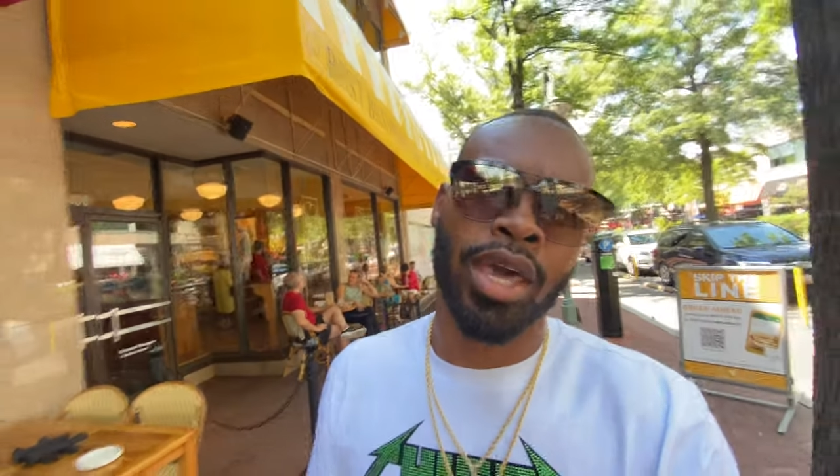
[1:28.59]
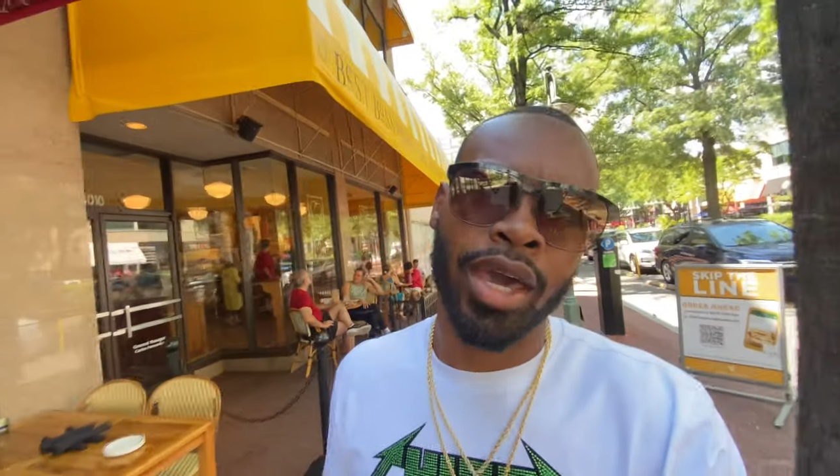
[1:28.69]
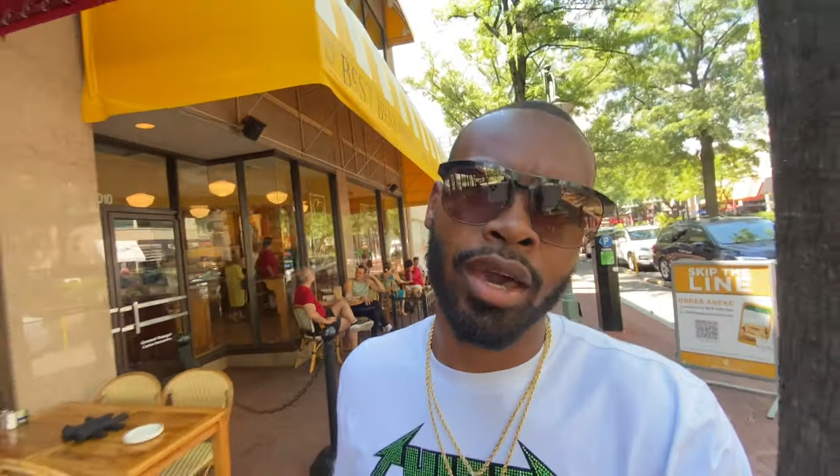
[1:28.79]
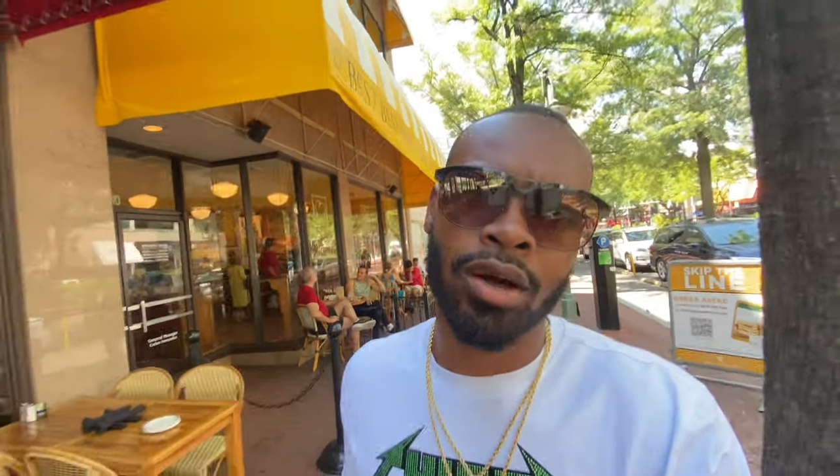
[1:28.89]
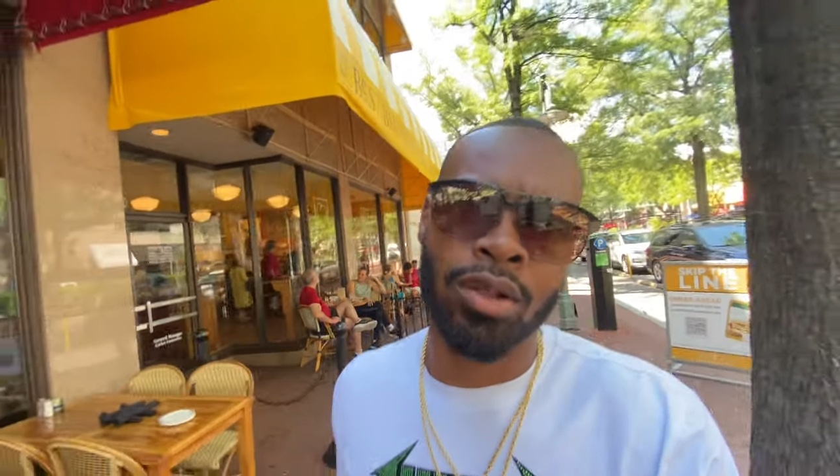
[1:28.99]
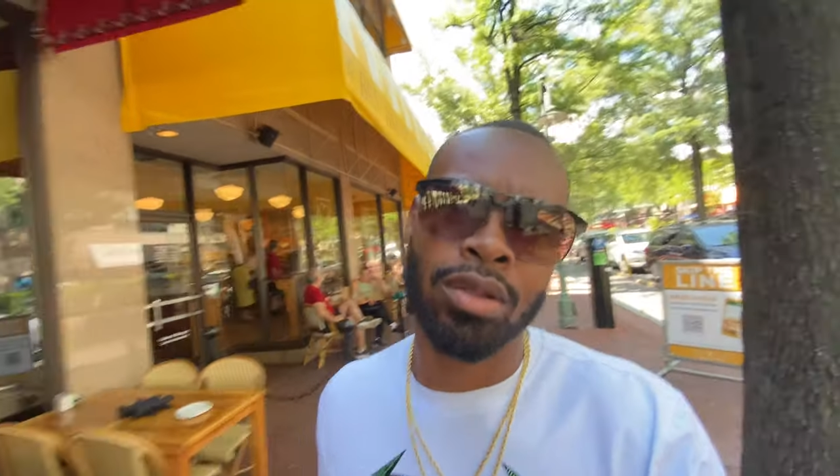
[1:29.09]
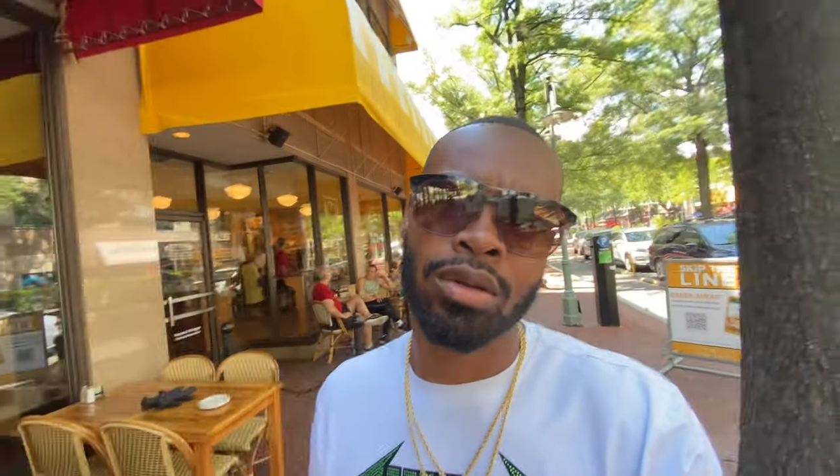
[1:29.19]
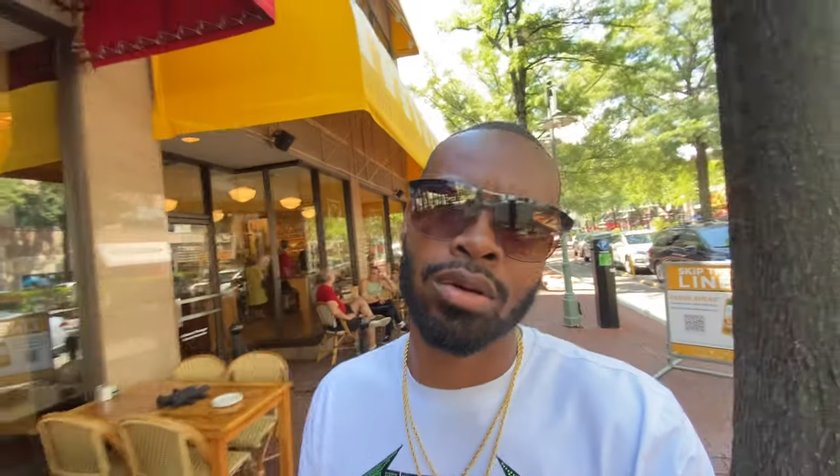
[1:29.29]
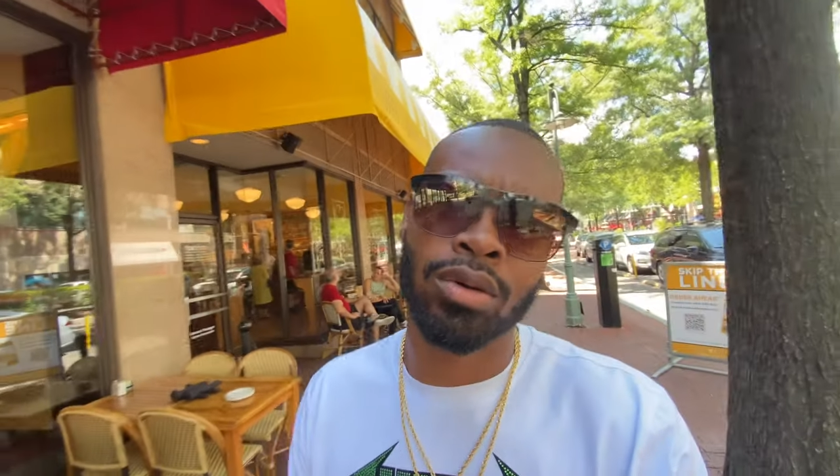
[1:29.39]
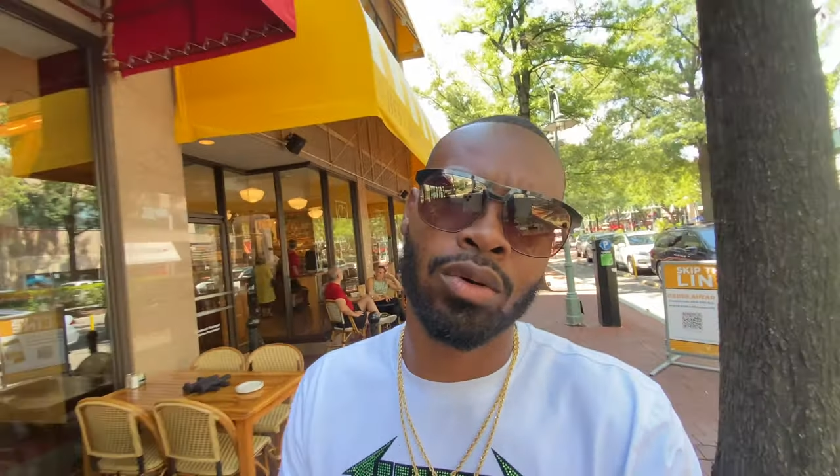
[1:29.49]
L
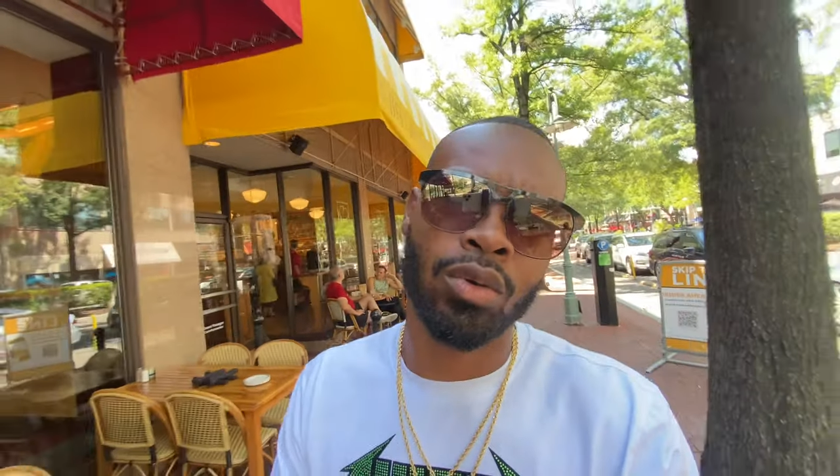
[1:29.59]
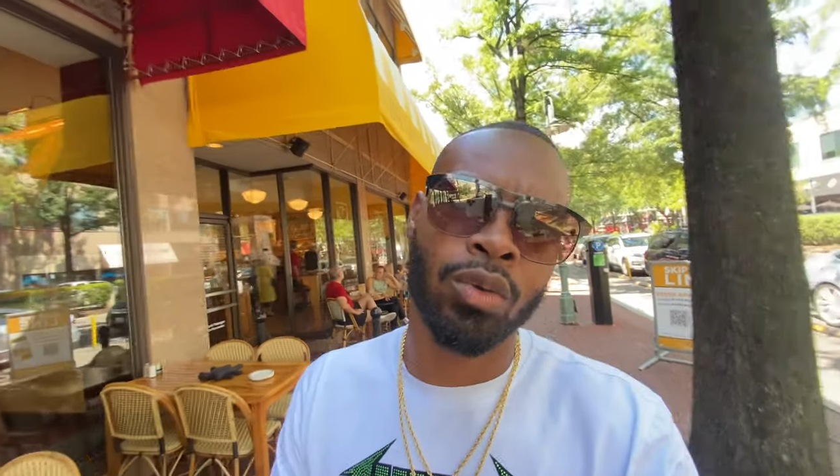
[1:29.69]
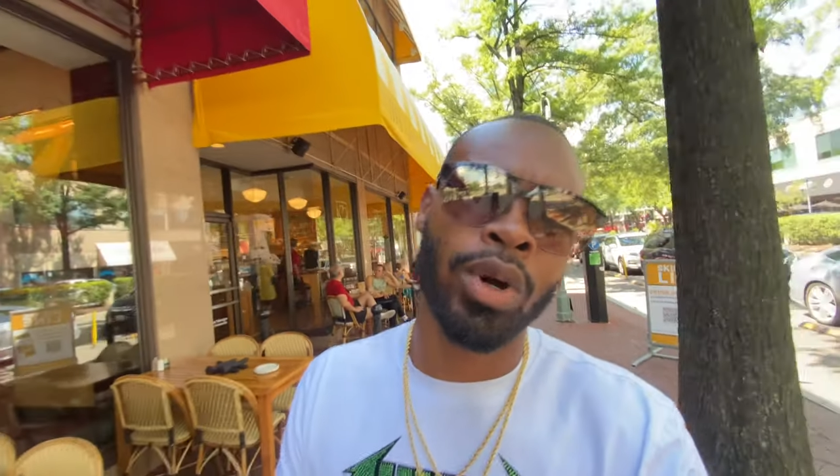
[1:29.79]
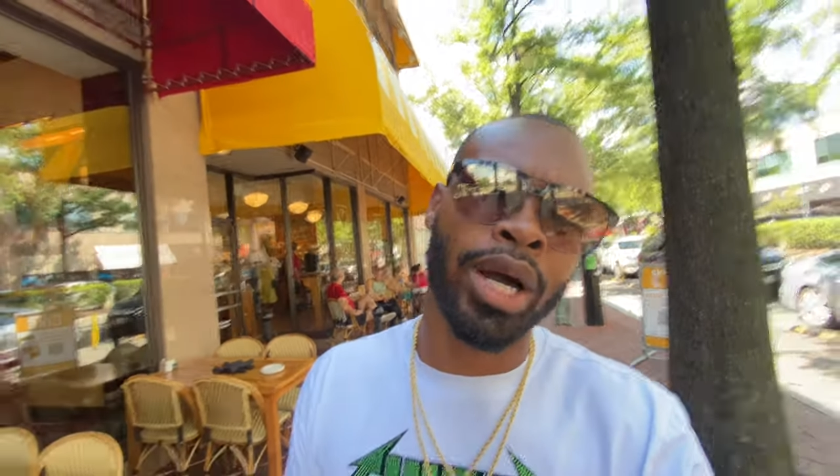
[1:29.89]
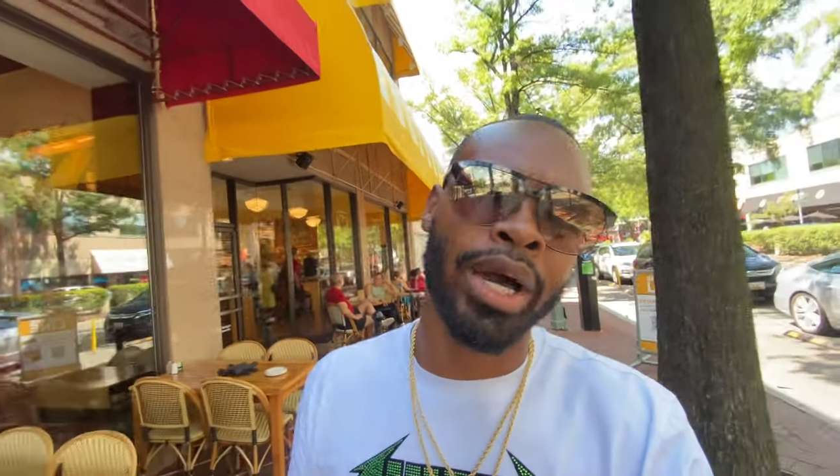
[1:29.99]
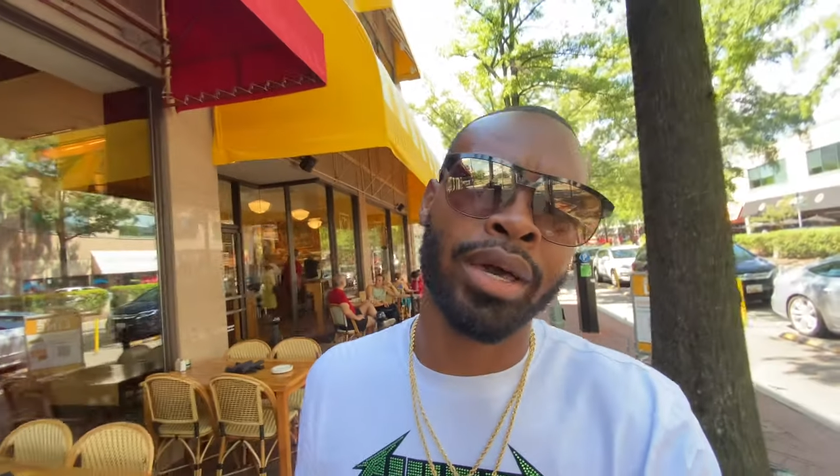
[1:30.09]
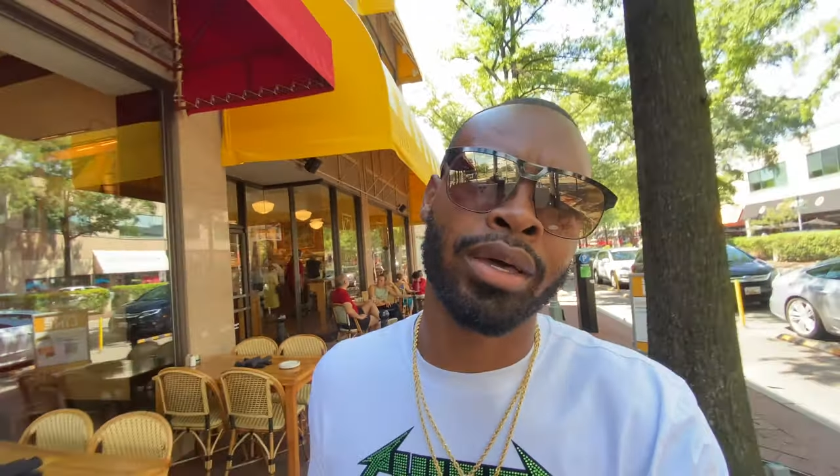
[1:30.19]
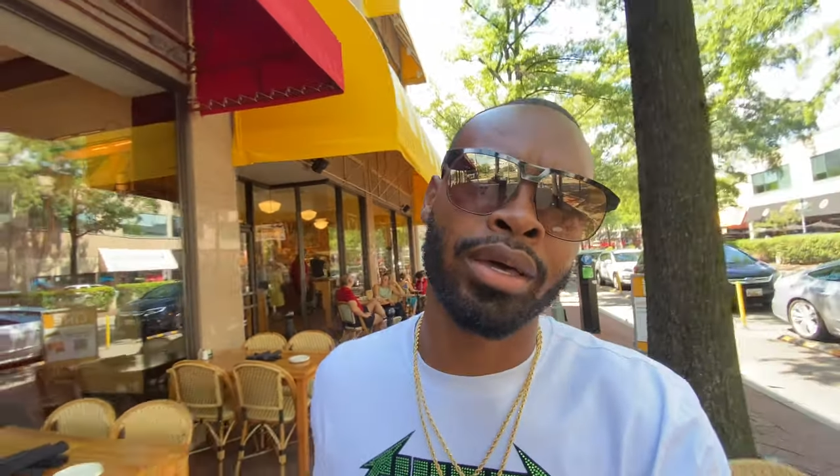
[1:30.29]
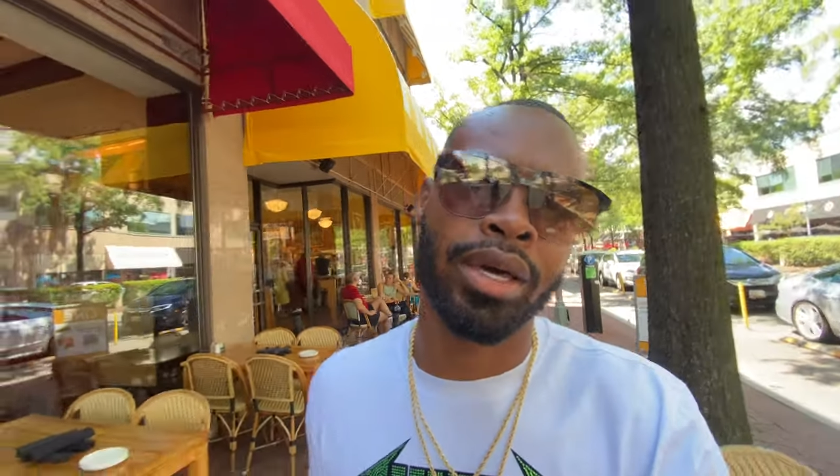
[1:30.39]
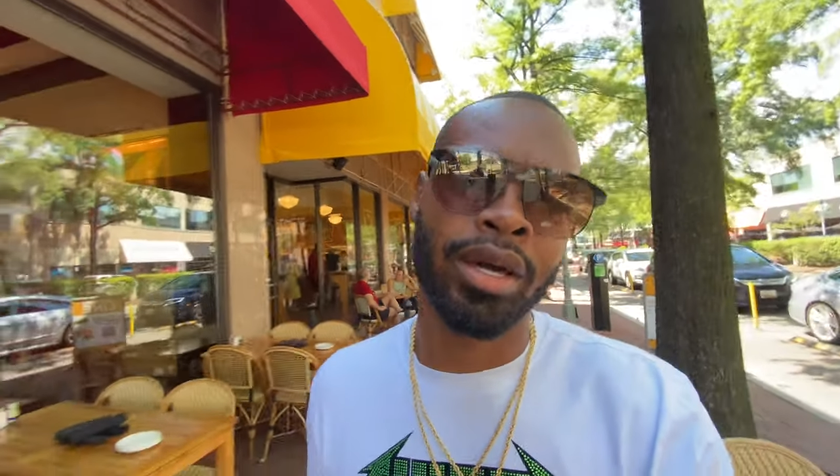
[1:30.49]

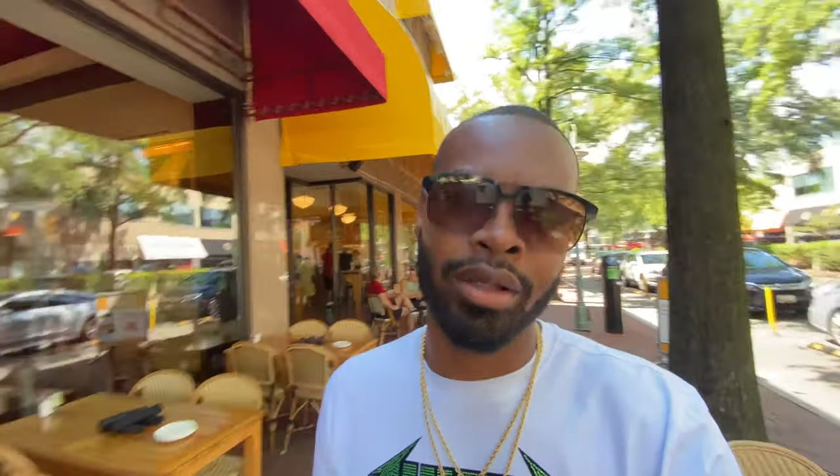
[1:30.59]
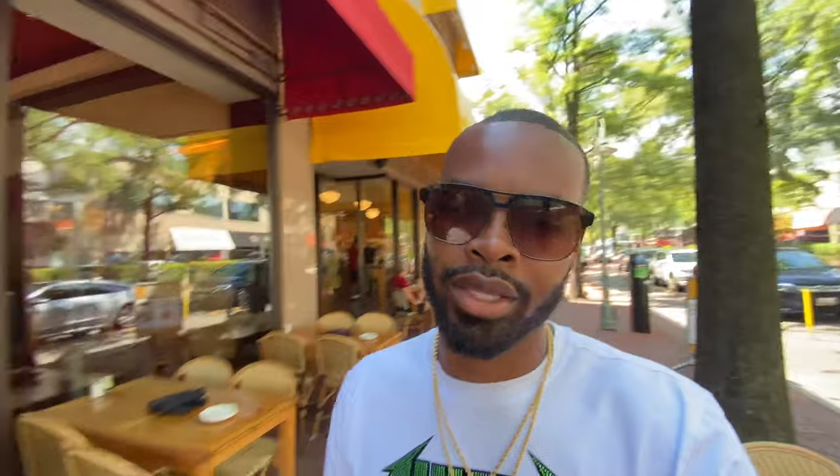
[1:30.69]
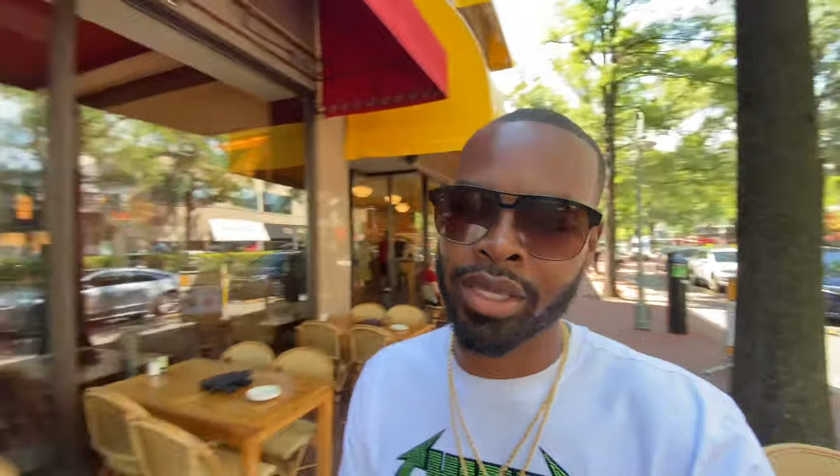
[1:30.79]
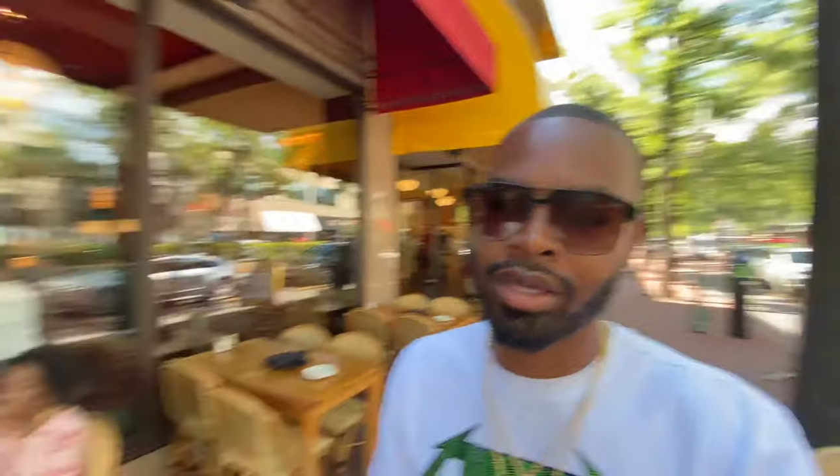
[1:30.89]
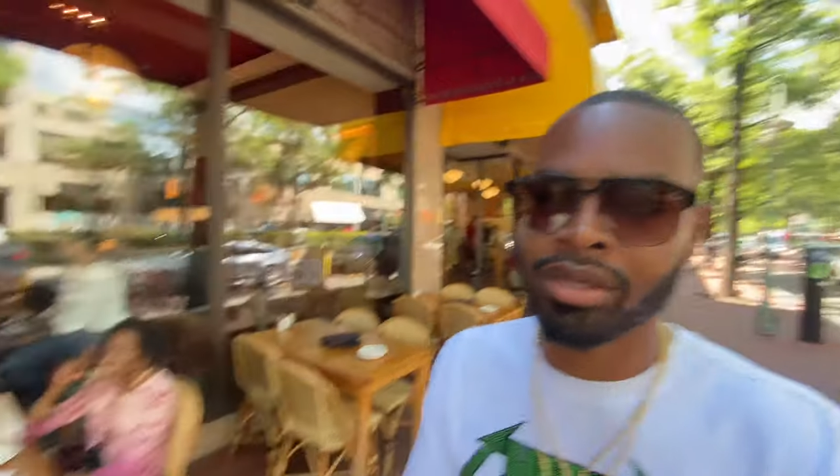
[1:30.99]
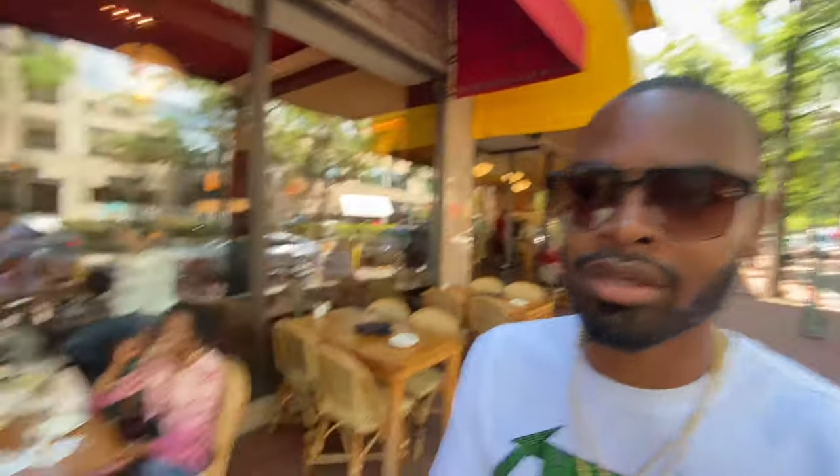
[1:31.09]
Y L E.